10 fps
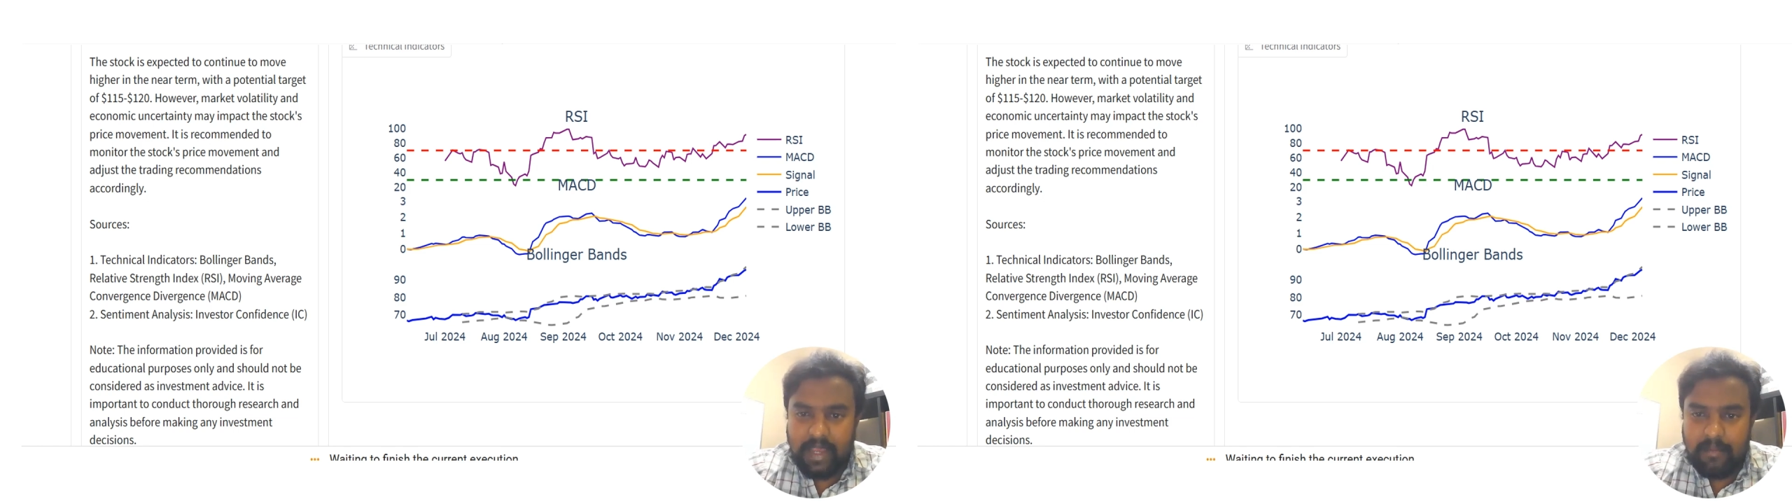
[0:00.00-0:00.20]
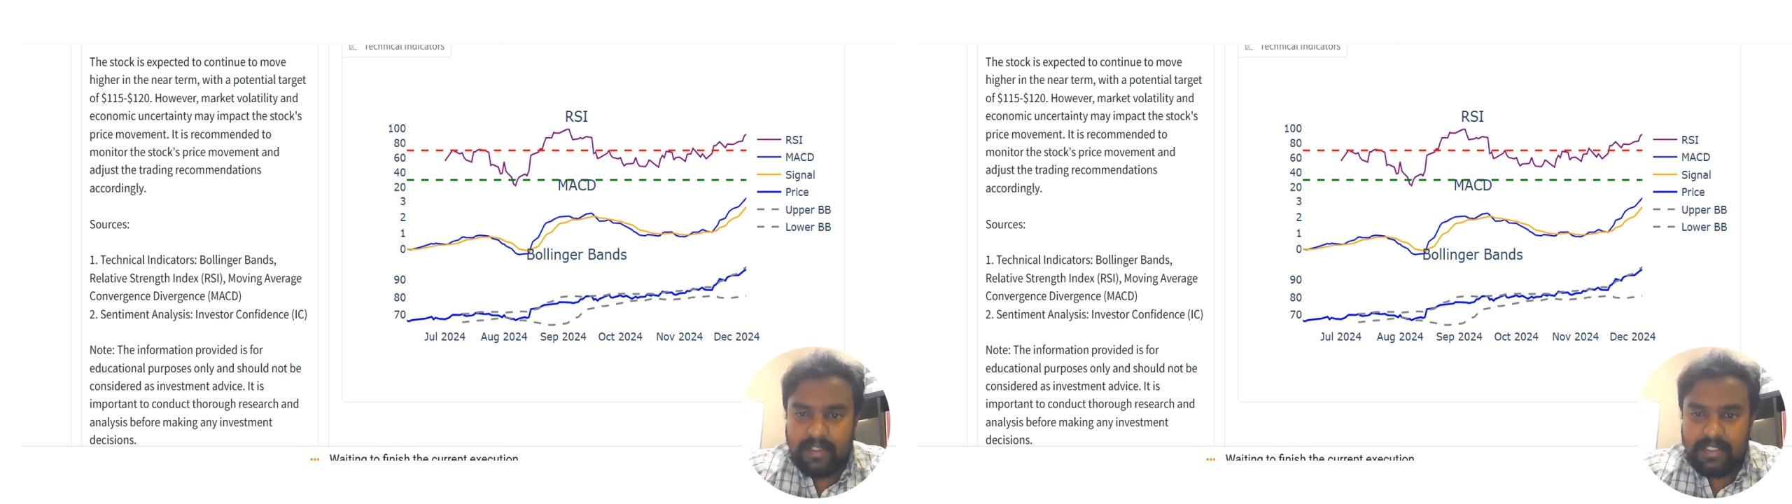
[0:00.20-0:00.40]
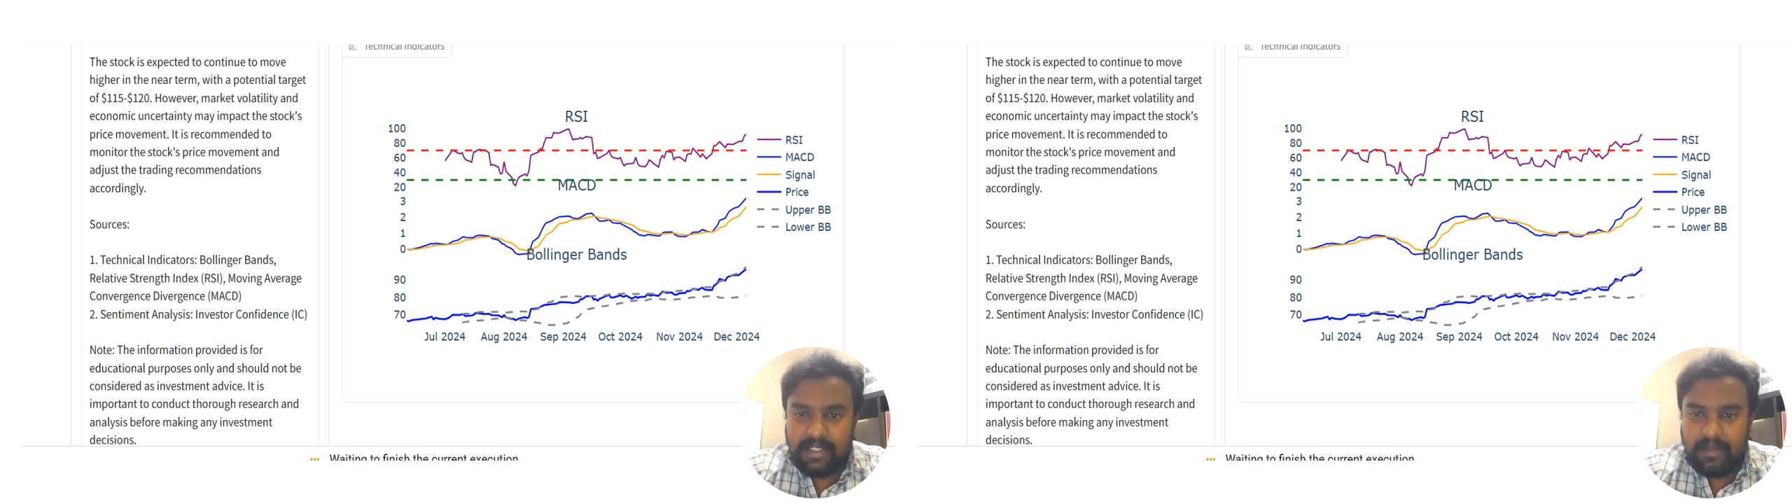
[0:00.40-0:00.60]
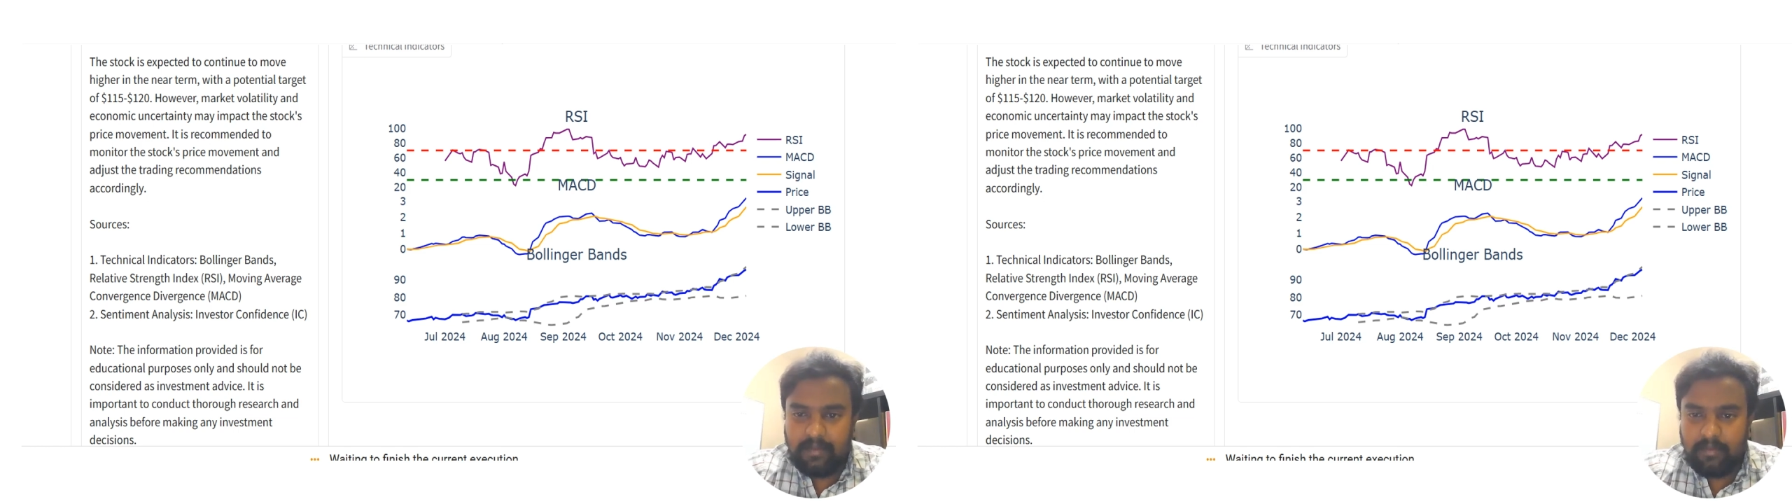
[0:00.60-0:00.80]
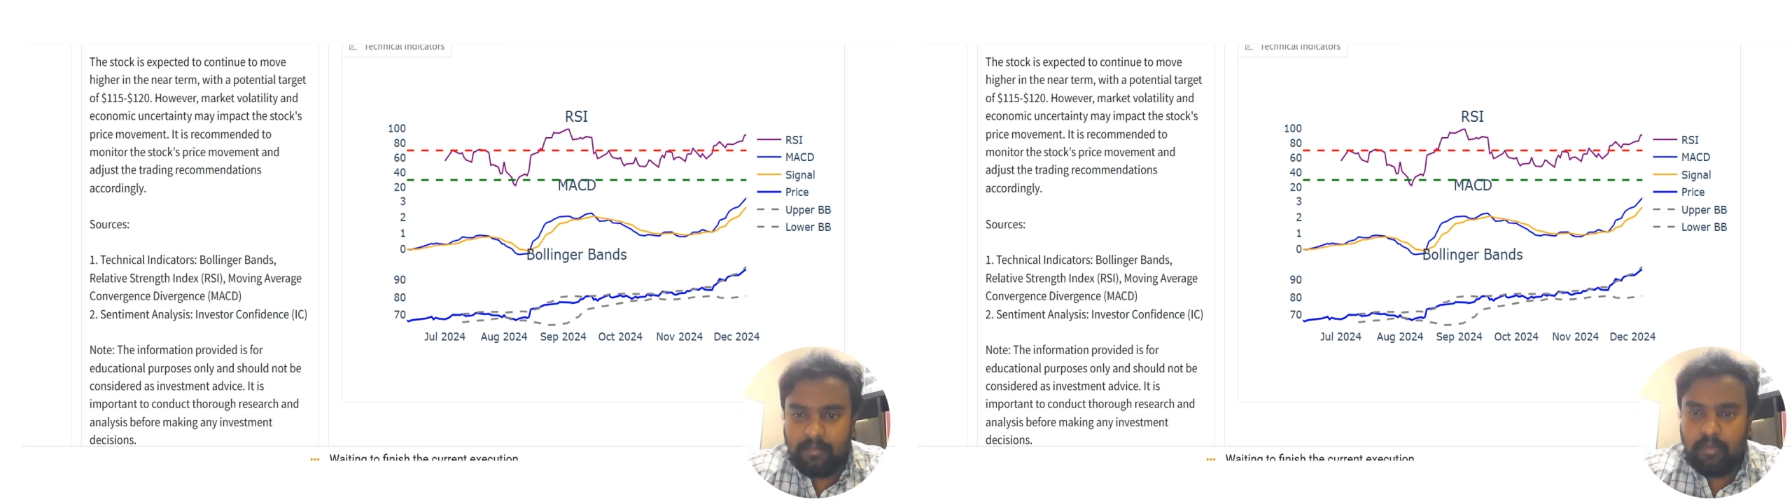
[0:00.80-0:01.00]

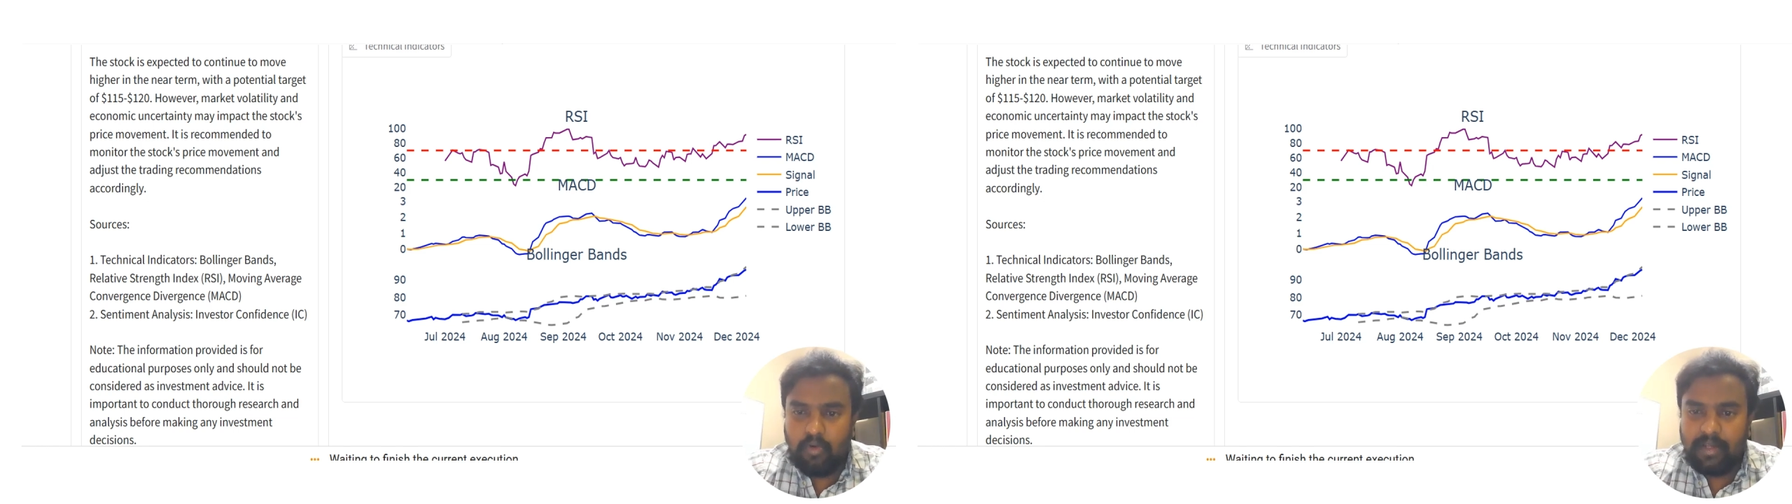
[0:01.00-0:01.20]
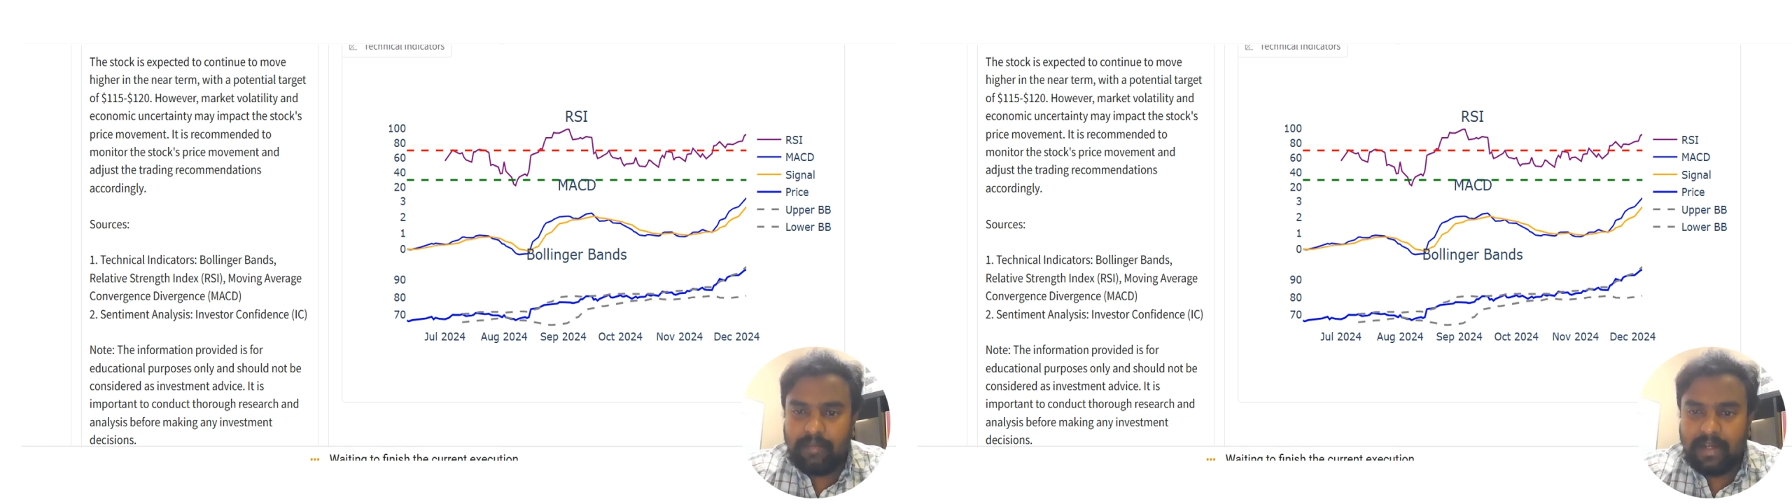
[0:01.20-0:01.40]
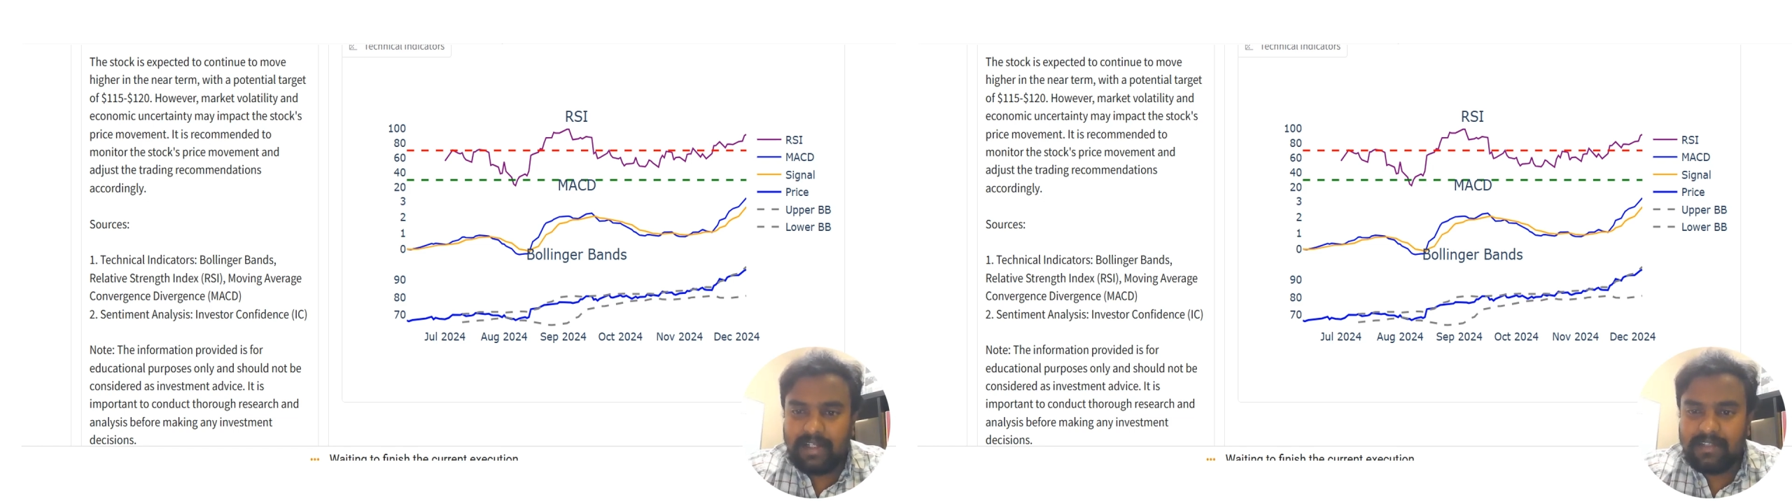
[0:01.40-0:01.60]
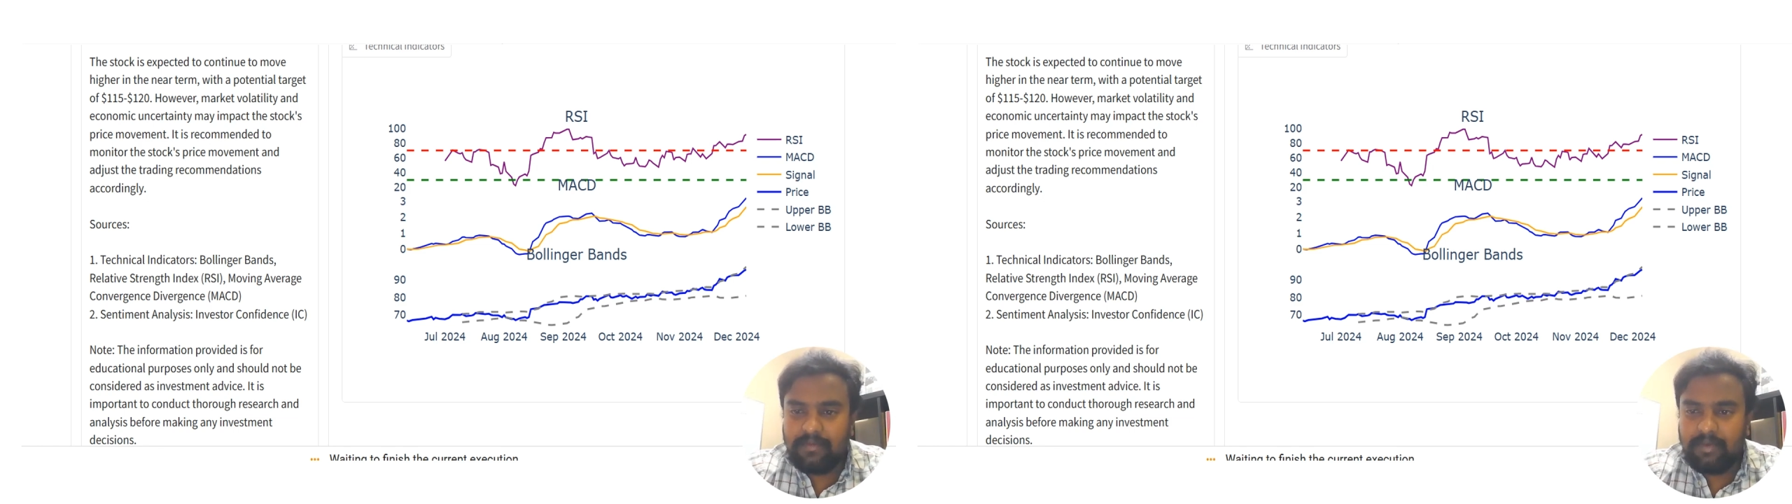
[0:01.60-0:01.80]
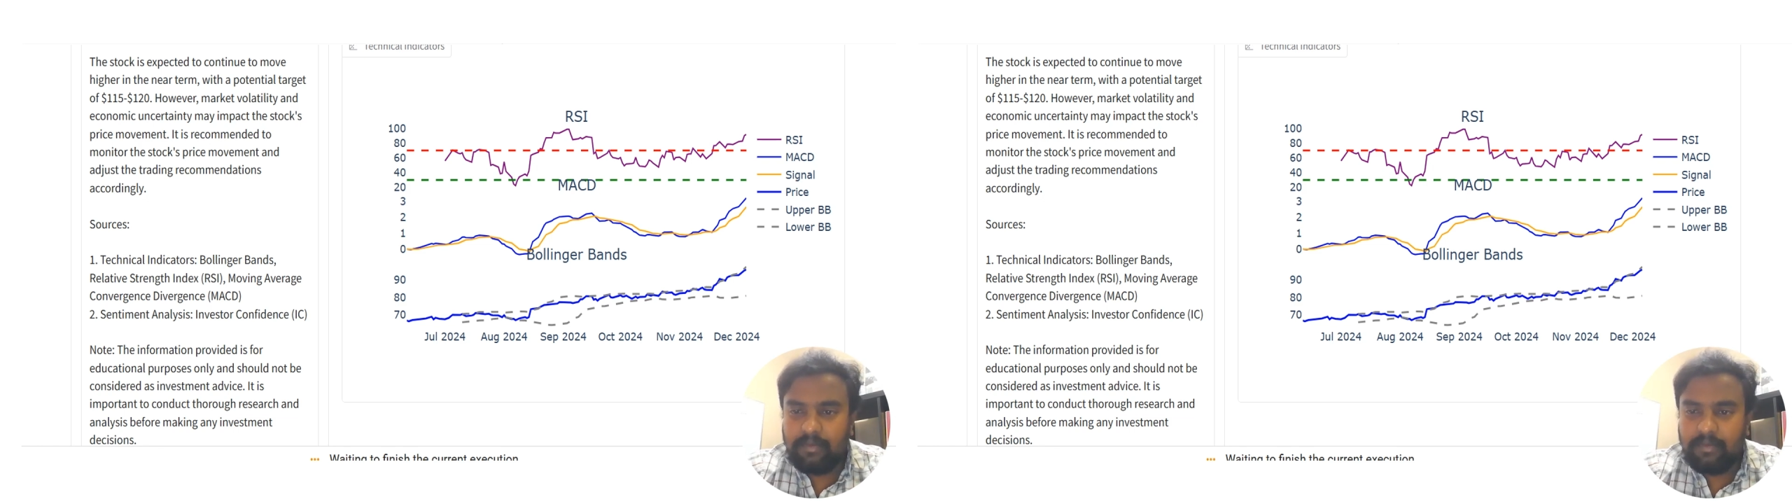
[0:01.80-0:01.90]
MACD, bowling patterns,